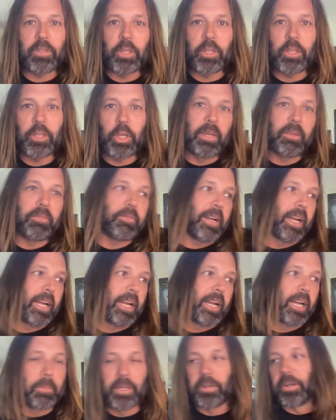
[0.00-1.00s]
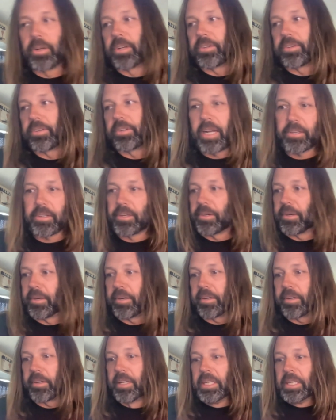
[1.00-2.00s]
you have to go be a fireman or a doctor,
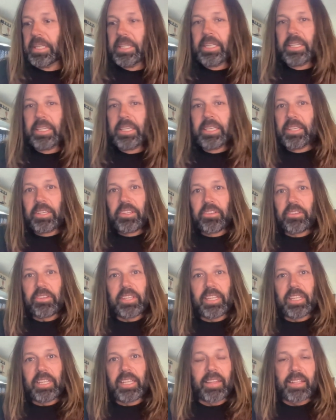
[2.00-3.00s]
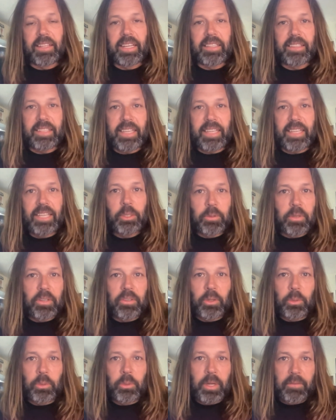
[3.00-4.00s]
or anything like that. You
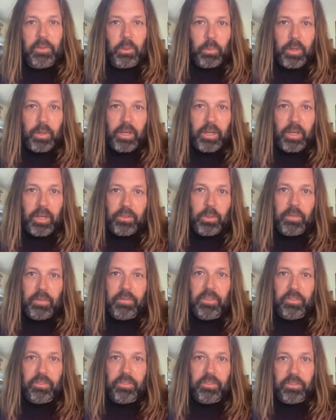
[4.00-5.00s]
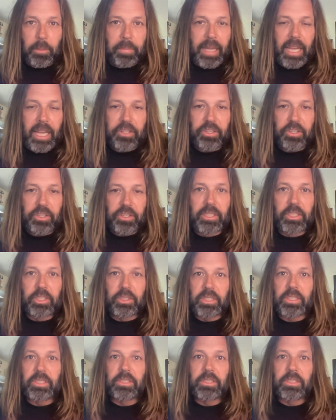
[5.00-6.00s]
can do whatever you want to do, and if this is your passion or
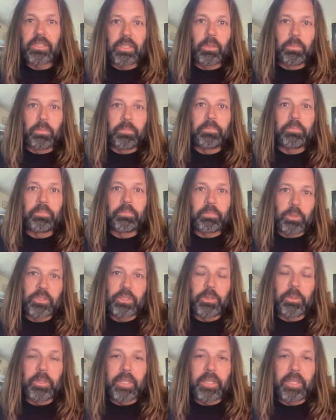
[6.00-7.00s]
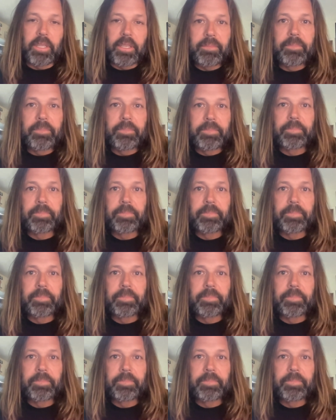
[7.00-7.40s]
interest, you pursue it."